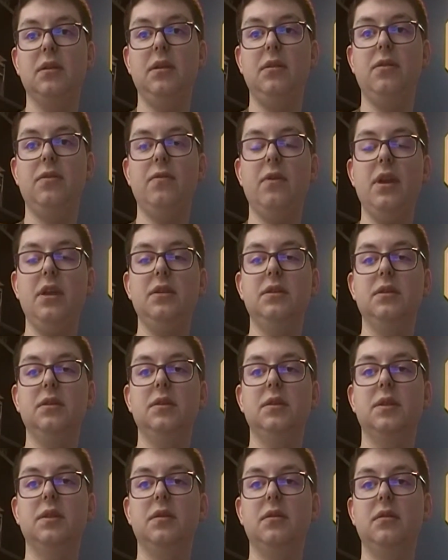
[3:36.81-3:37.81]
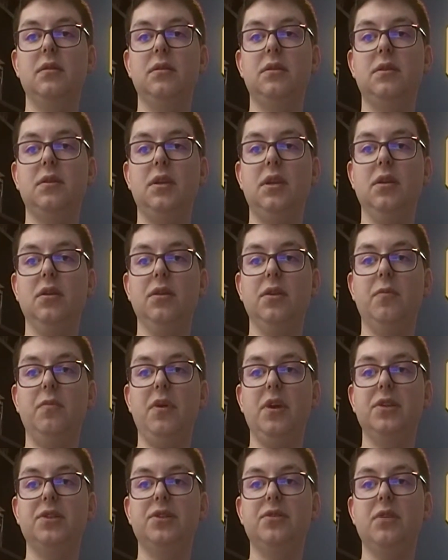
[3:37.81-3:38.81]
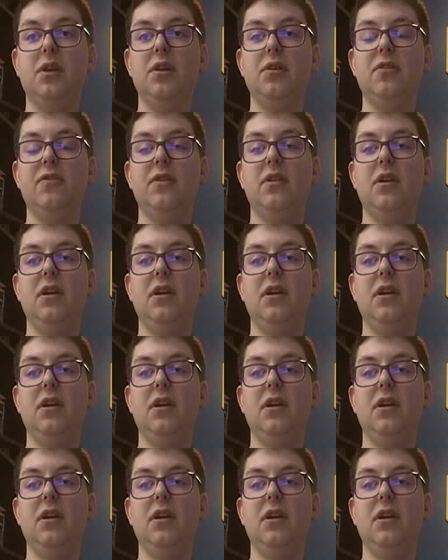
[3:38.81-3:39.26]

threatens to kill the bus driver